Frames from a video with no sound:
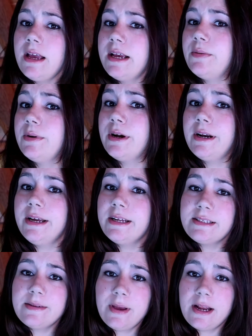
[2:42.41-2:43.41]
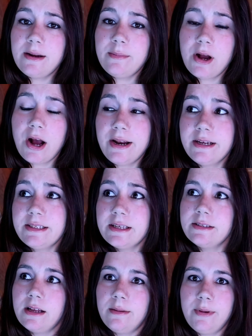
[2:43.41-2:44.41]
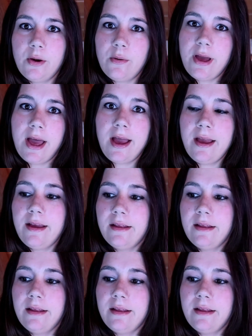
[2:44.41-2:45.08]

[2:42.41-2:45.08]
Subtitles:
We're going to get some antibiotics. He's going to be okay.